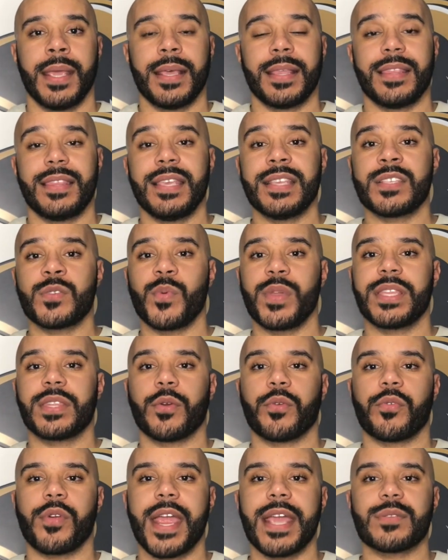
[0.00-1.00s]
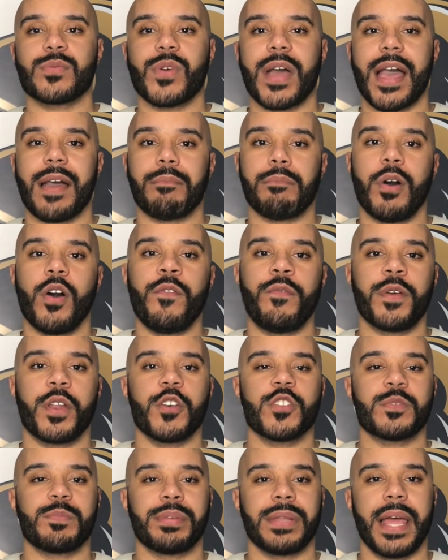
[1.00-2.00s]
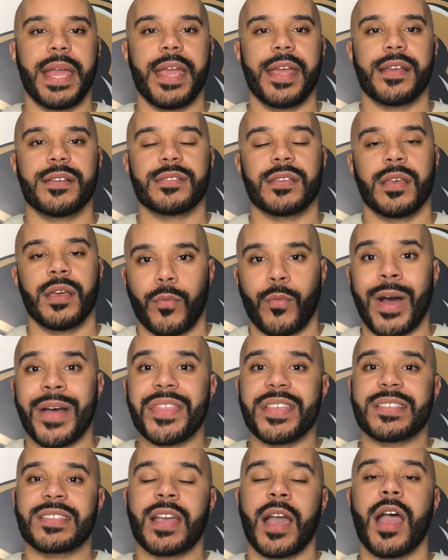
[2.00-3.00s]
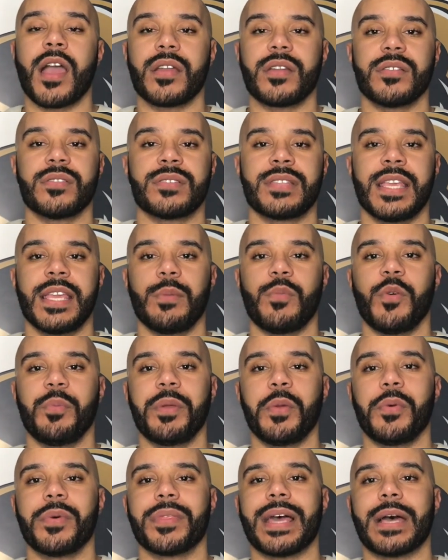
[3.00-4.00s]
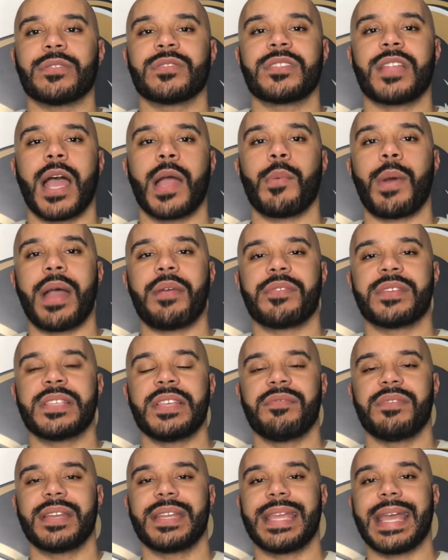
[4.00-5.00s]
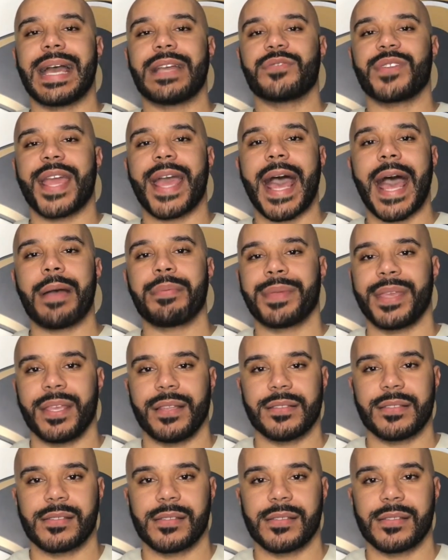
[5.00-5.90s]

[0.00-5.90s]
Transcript: This week the Rams will have both of those players, while this Cardinals team will be without star wide receiver DeAndre Hopkins.